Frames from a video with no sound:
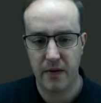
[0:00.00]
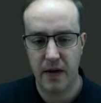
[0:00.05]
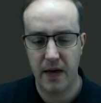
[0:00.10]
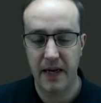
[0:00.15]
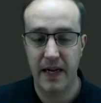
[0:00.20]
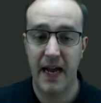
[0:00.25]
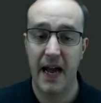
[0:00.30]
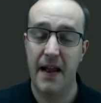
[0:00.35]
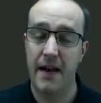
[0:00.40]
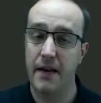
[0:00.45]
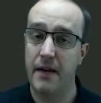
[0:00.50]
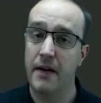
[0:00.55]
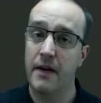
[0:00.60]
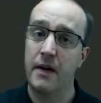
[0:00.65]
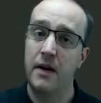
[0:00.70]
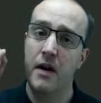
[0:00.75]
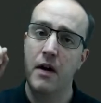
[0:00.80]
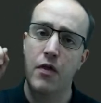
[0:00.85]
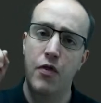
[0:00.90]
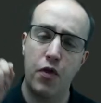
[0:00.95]
Again,
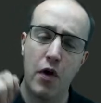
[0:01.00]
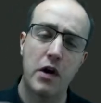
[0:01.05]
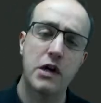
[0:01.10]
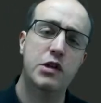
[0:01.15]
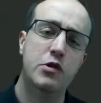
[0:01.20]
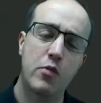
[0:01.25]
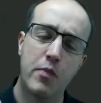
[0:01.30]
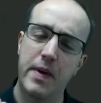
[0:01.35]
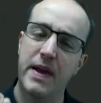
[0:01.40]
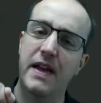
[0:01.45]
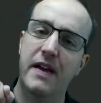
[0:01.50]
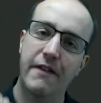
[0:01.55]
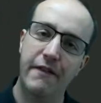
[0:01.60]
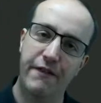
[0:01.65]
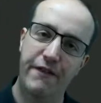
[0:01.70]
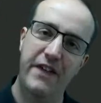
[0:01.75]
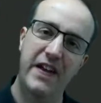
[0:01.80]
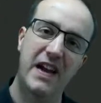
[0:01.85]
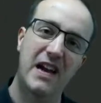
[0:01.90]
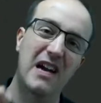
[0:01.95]
those will be
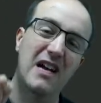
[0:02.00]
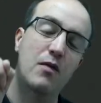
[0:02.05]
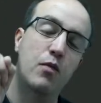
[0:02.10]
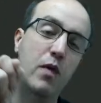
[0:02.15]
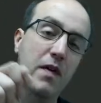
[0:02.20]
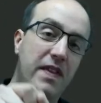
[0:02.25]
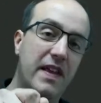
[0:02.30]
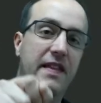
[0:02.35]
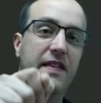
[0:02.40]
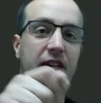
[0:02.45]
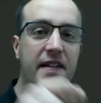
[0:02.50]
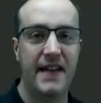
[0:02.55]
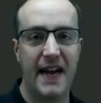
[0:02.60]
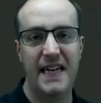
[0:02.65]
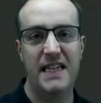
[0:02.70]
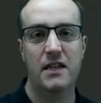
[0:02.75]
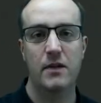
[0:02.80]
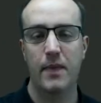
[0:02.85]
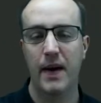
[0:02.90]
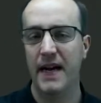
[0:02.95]
configured within the
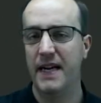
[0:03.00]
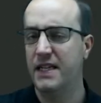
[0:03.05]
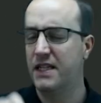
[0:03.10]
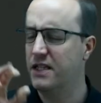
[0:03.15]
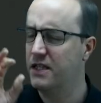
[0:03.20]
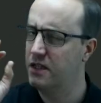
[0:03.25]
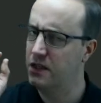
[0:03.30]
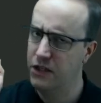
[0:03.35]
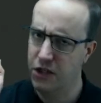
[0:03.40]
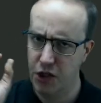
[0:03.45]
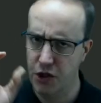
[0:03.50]
database.